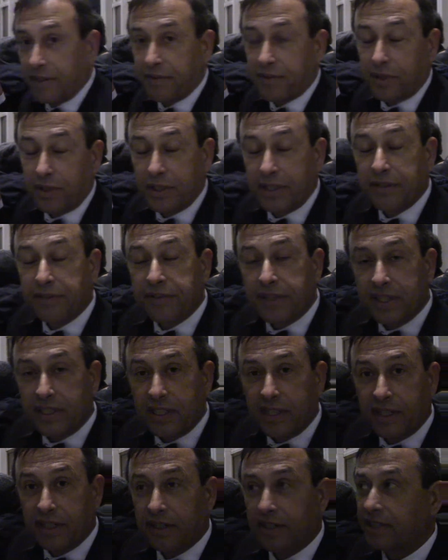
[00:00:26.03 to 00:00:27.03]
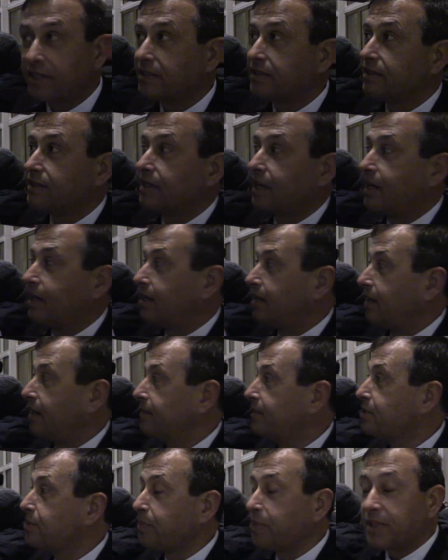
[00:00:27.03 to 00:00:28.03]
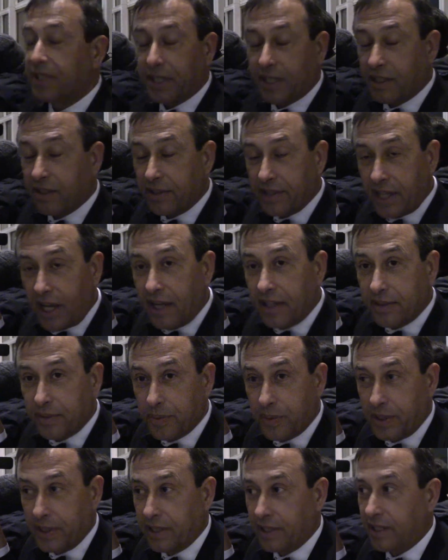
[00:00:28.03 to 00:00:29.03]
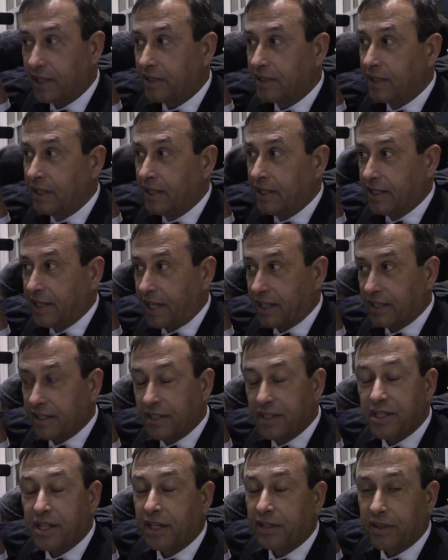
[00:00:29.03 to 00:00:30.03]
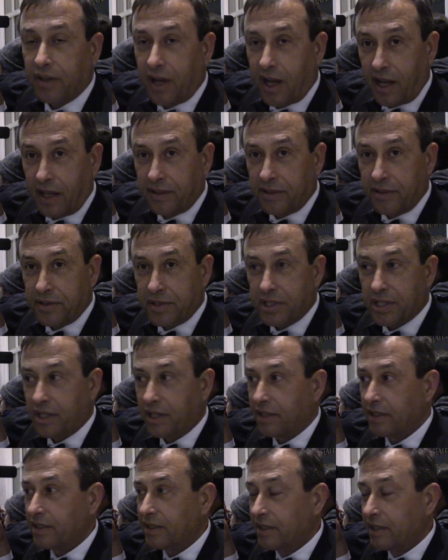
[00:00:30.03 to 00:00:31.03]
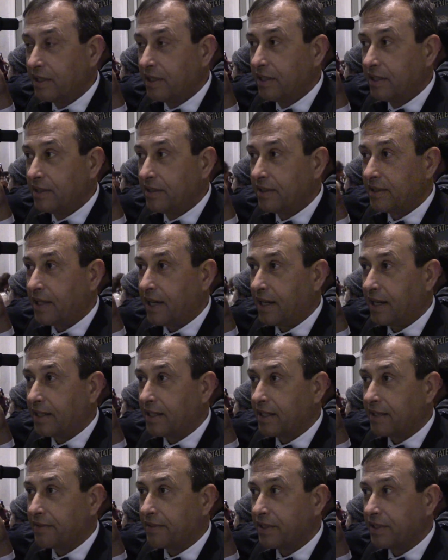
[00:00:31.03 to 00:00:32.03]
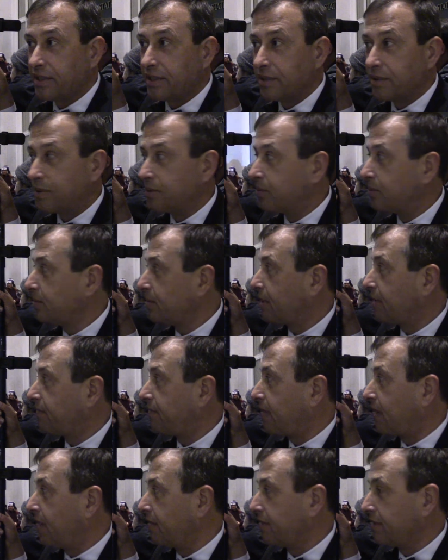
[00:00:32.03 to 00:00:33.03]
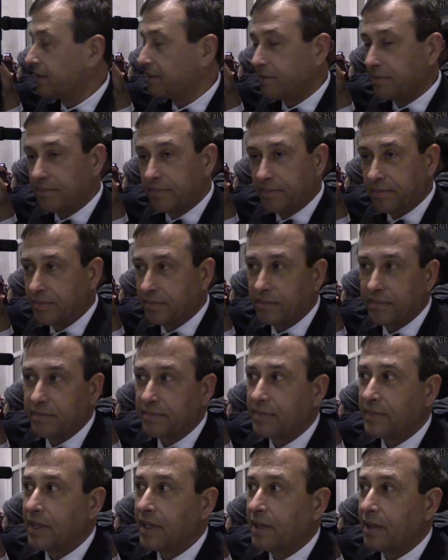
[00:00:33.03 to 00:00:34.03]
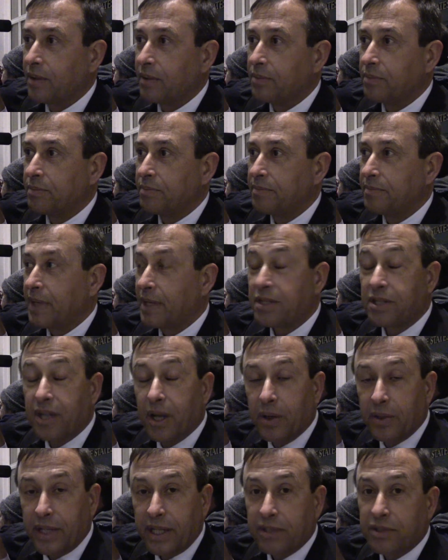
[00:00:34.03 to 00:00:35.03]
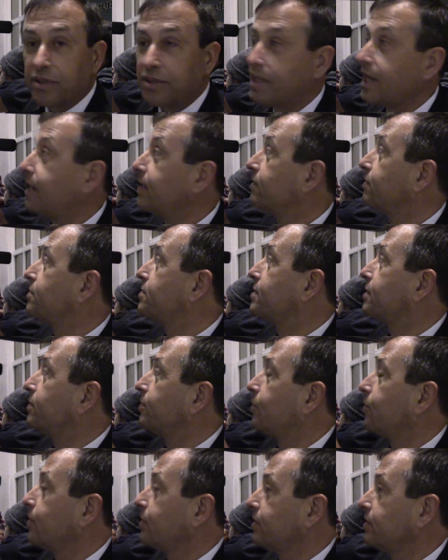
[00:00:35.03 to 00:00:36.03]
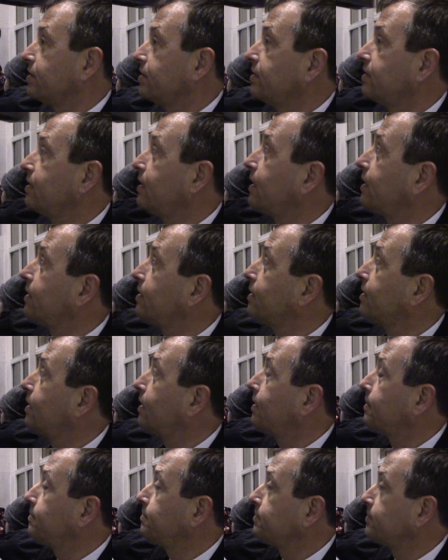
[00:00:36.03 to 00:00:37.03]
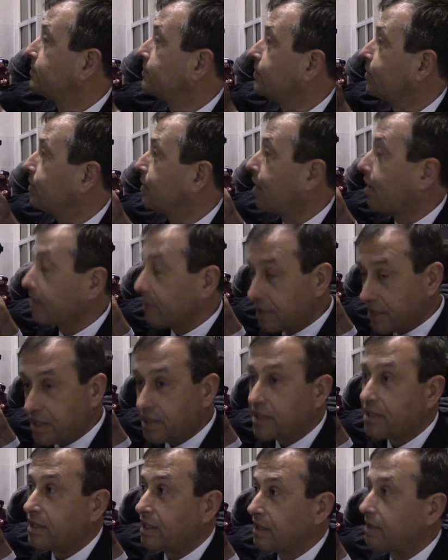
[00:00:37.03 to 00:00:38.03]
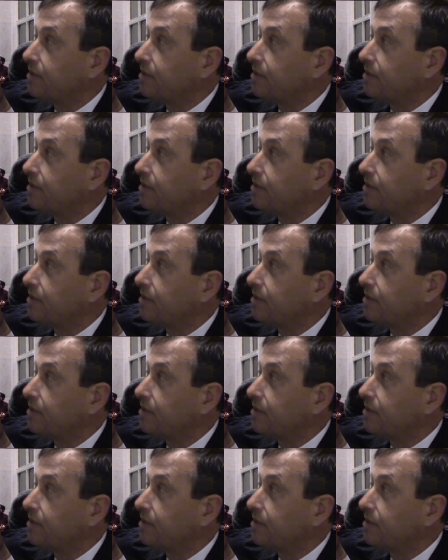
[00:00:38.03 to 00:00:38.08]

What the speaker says: of 30 feet here on this particular night, when Kennedy Center honors are given to 5 of the best-known entertainers in the world, and or artists and